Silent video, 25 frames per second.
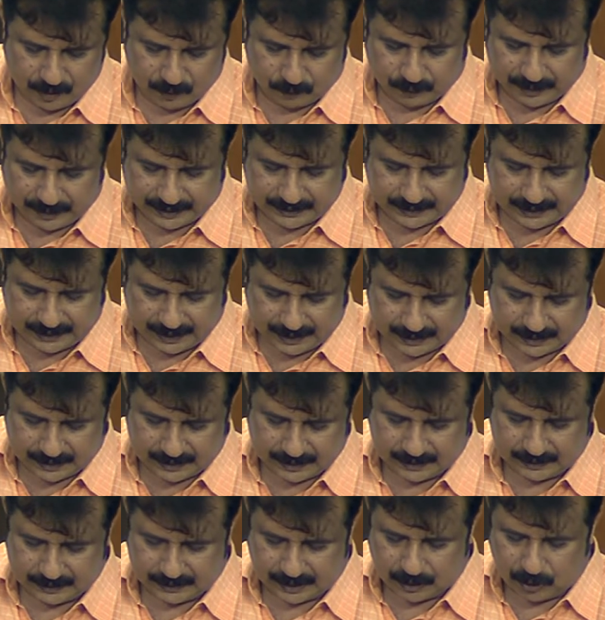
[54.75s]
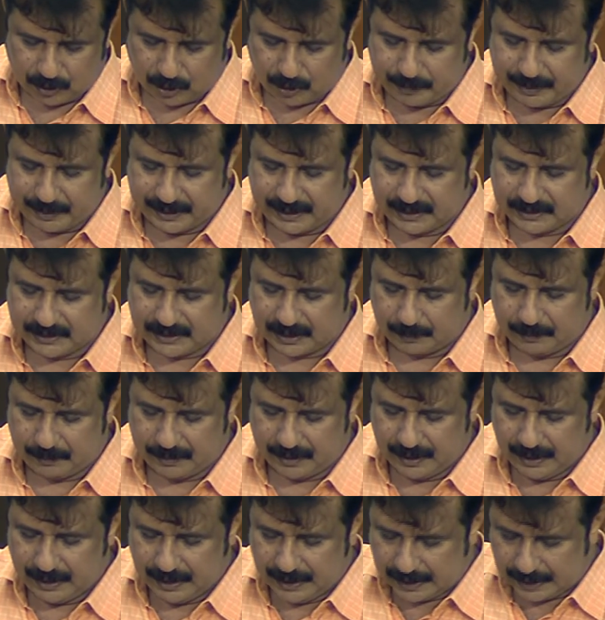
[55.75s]
When then the government is re
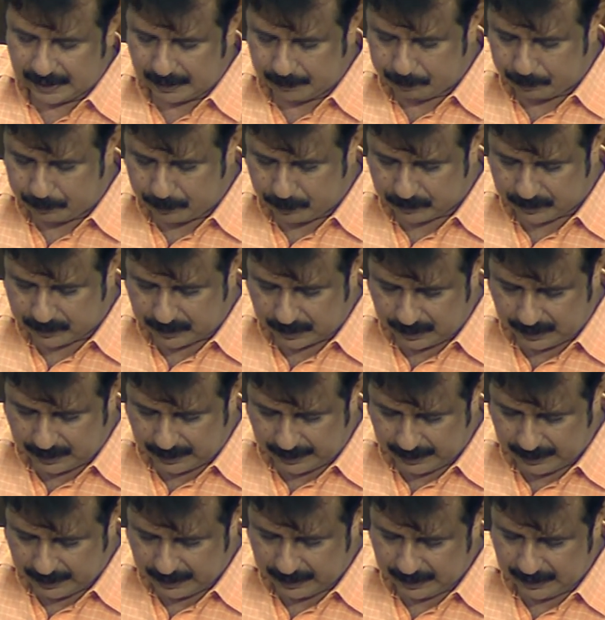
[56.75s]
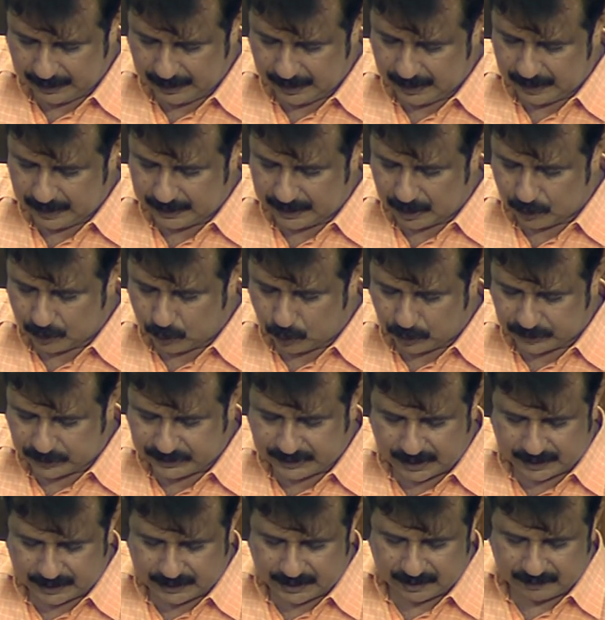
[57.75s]
reportedly
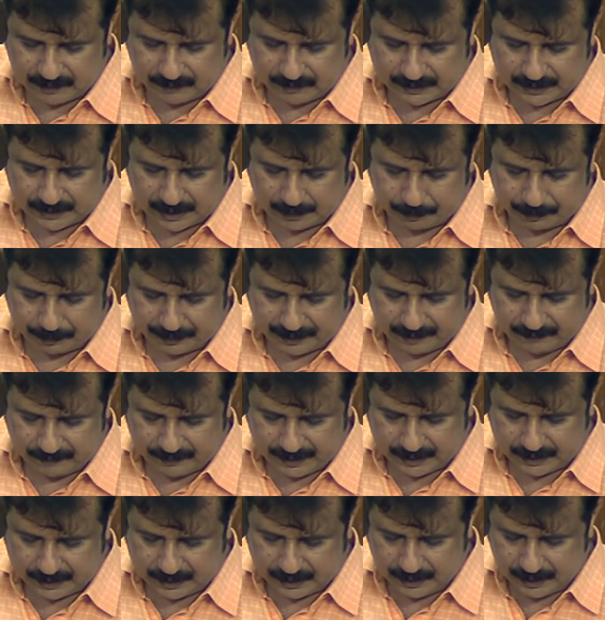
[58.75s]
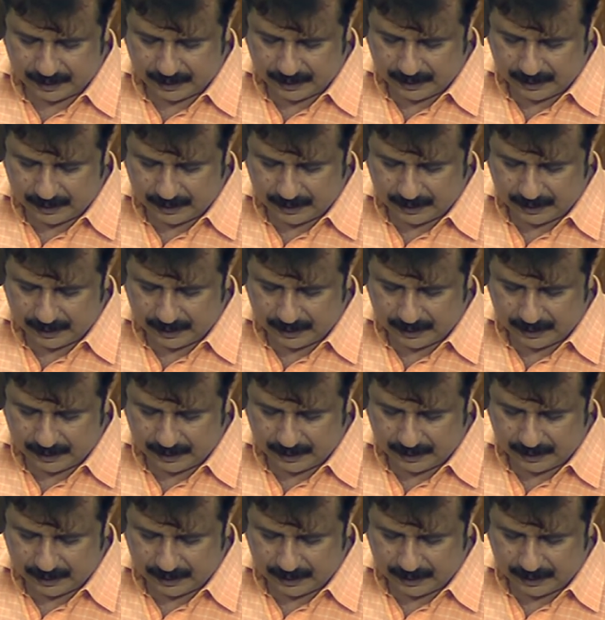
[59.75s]
negotiating with the private,